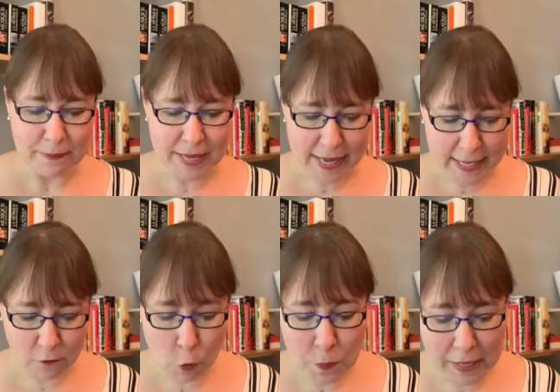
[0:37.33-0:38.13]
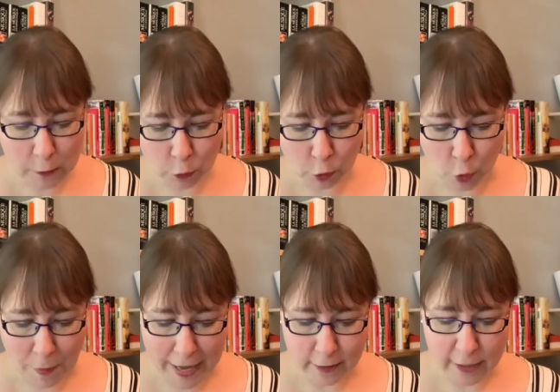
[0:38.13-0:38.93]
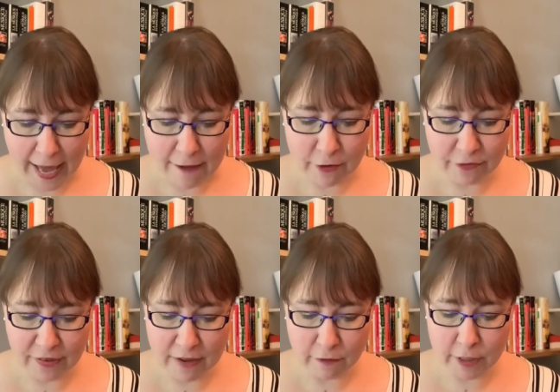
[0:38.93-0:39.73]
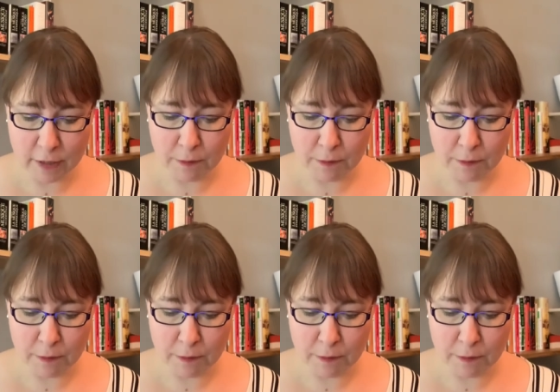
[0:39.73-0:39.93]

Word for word: B is for Bildungsroman. Do you have a favorite